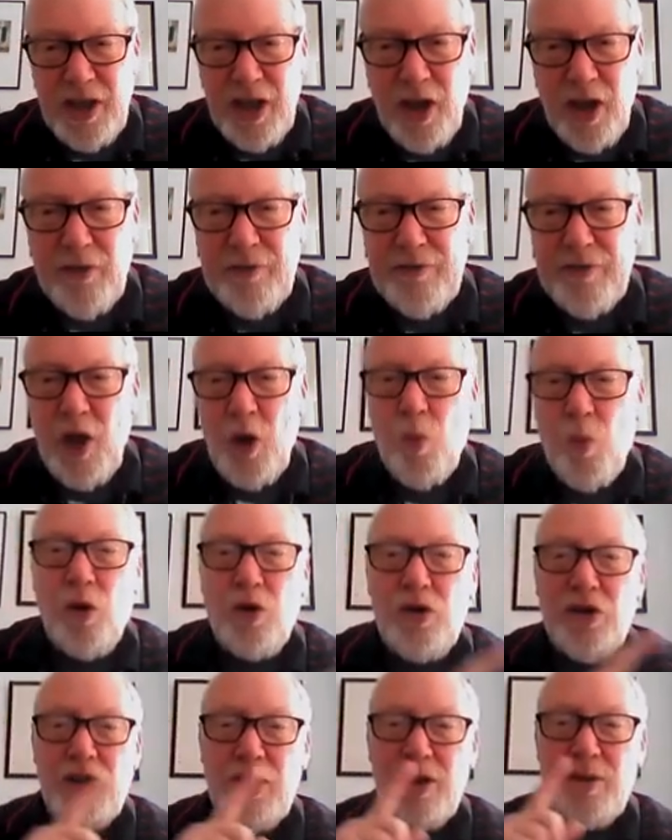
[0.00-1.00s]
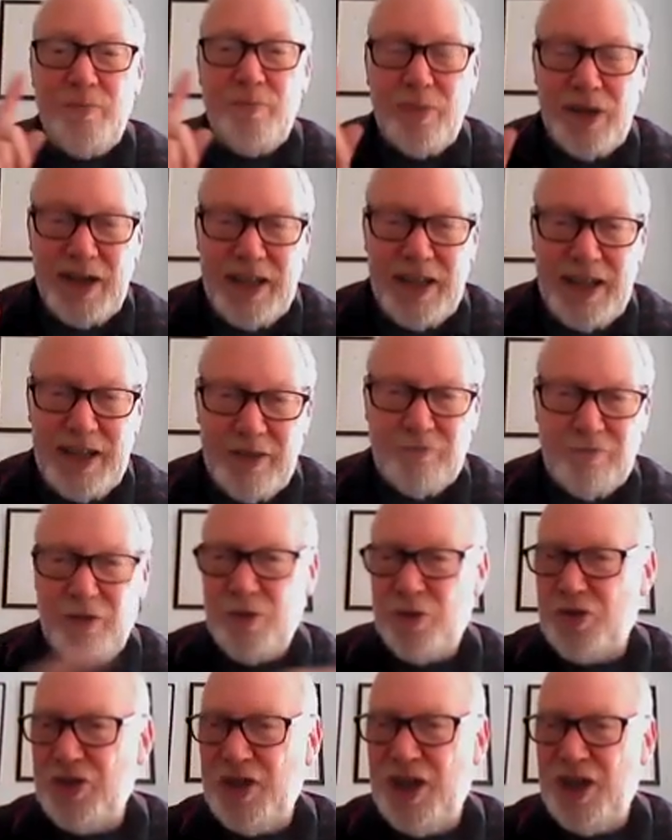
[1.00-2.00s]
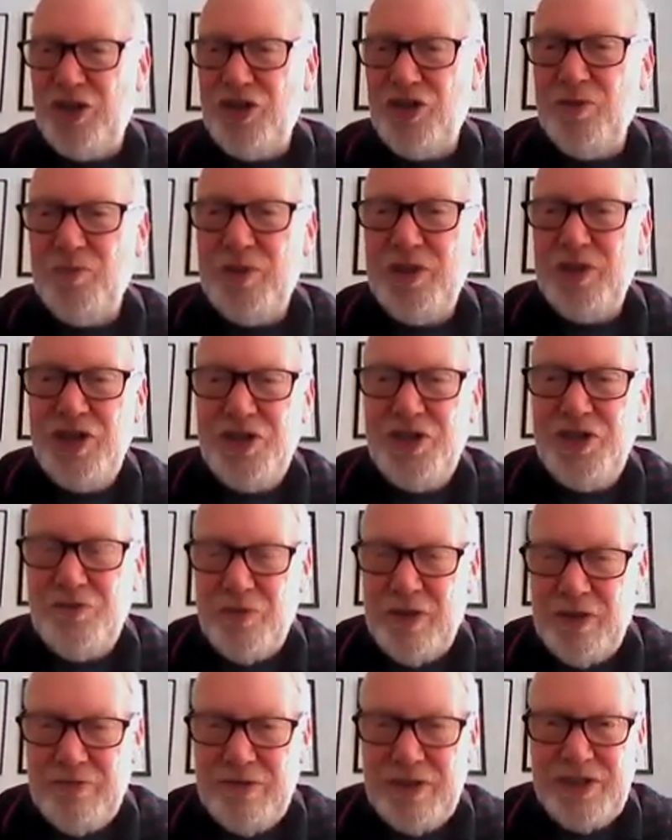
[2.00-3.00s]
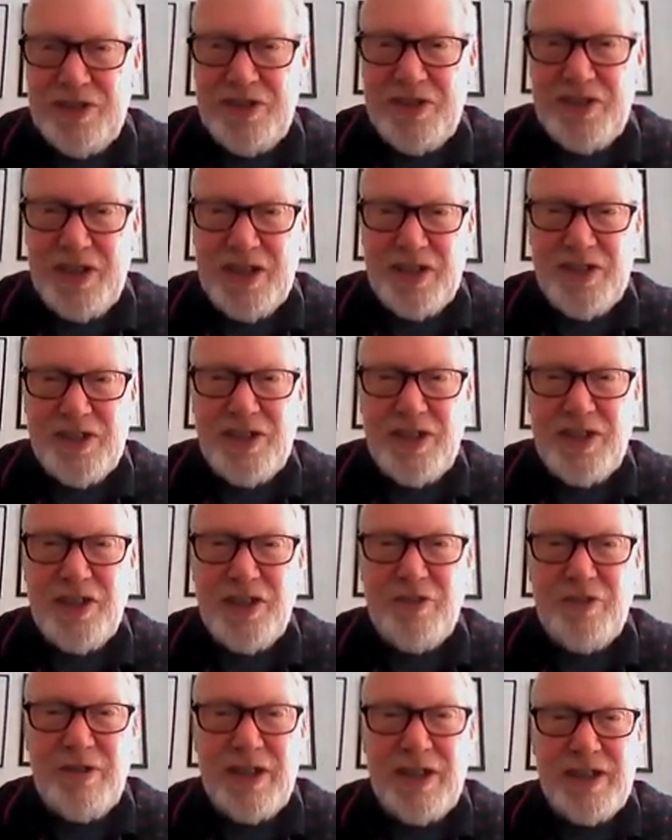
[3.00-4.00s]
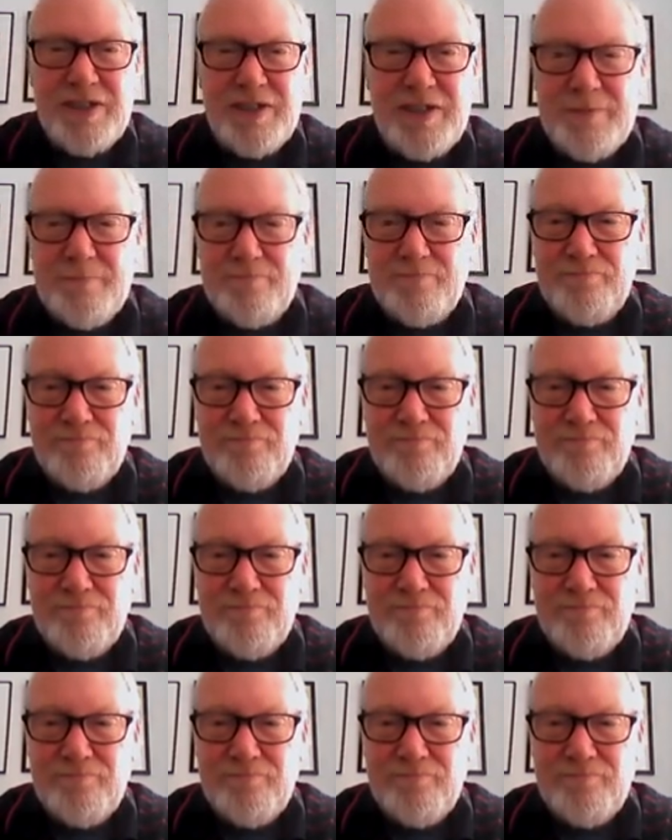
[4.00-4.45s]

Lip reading: of one complete rotation, which is 360 degrees.